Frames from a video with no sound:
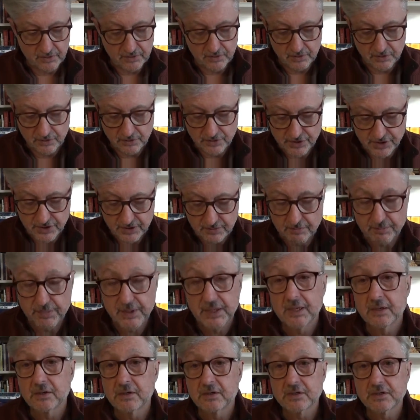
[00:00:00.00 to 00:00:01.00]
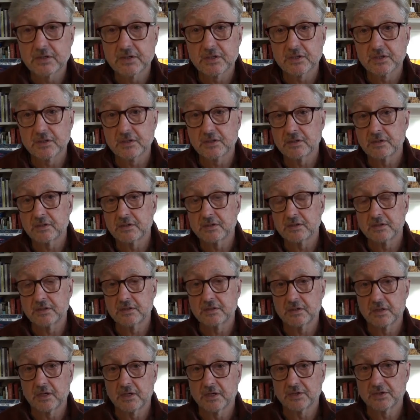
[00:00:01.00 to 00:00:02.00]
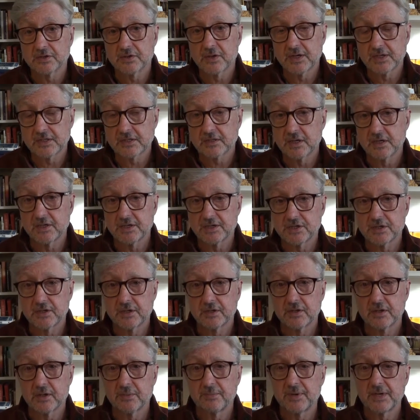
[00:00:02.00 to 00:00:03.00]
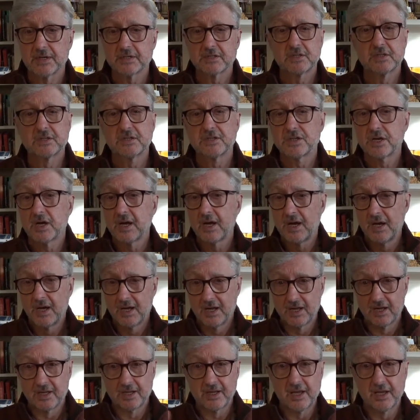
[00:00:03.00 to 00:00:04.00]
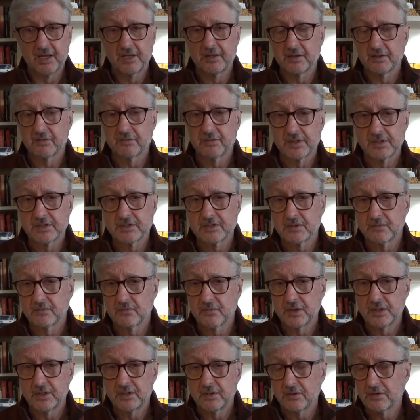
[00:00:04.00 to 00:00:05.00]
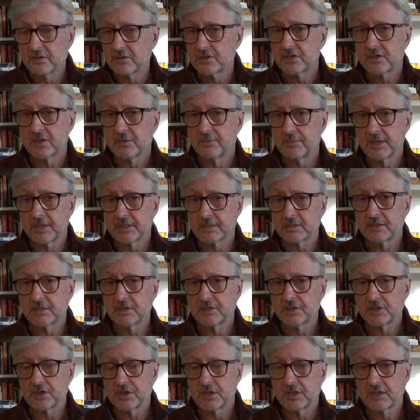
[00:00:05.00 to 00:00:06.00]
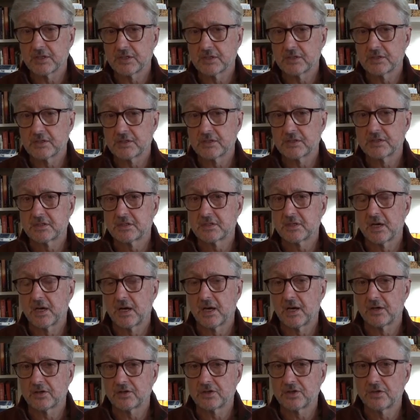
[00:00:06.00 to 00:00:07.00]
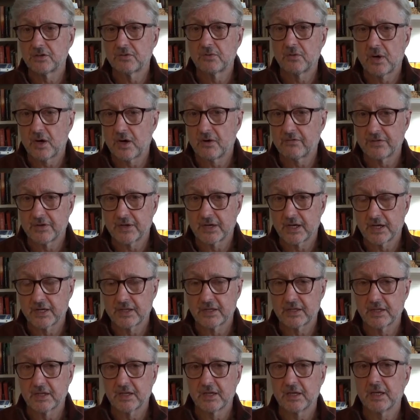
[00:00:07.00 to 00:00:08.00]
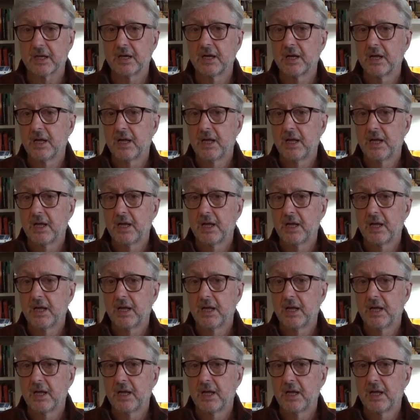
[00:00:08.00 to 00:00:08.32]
Eugene Peterson's translation, The Message. Again, the reason we use The Message is too often, I think,